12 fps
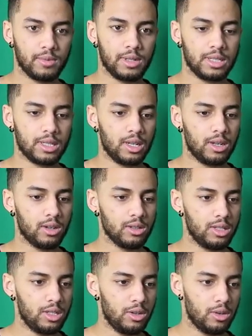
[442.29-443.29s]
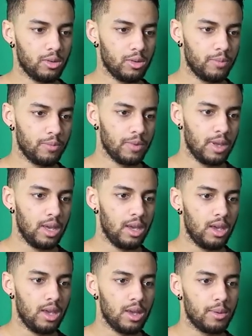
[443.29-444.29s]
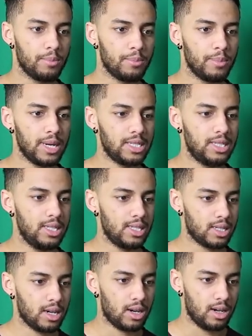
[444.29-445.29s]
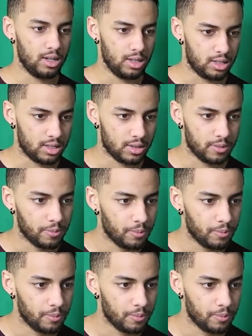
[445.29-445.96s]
Let's click continue. Match these cards.